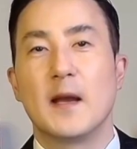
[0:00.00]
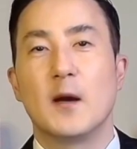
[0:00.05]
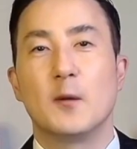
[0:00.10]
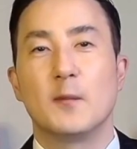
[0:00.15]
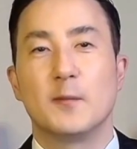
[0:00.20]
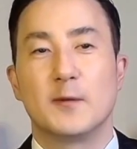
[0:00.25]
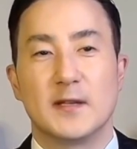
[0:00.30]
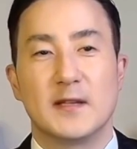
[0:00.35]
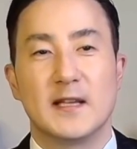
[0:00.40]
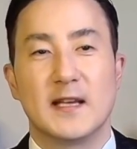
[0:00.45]

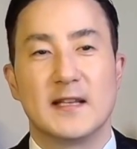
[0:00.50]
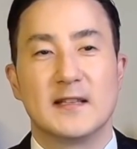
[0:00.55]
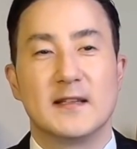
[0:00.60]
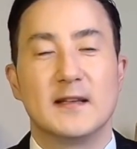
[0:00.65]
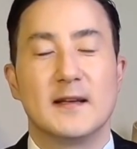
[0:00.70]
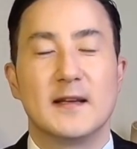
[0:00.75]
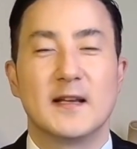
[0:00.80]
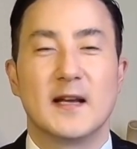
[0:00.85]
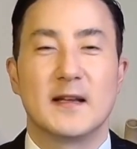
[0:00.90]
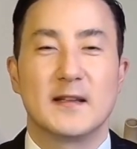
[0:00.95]
hope today's
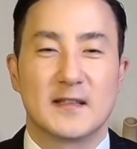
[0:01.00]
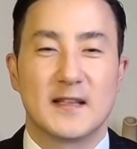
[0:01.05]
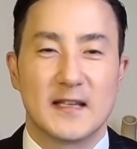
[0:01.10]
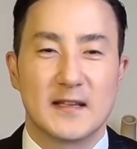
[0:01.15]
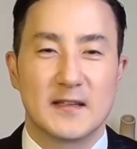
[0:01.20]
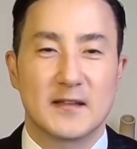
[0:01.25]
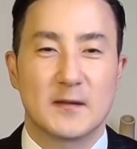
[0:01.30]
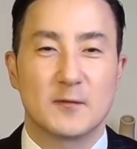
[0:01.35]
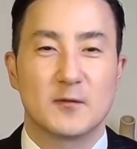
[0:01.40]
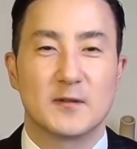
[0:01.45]

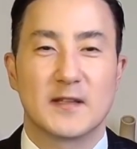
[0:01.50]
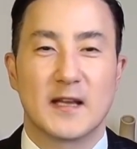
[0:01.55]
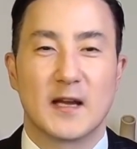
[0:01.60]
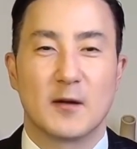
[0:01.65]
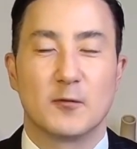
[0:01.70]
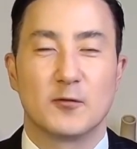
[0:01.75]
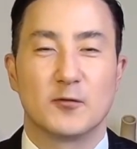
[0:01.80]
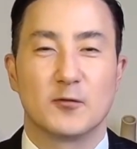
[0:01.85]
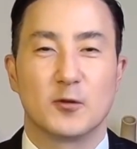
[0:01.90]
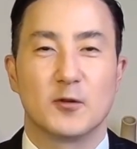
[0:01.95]
content was
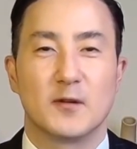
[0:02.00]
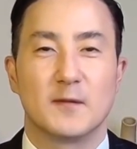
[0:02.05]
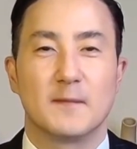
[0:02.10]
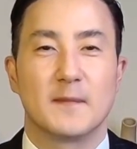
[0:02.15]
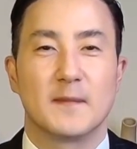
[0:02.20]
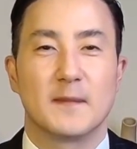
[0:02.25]
helpful.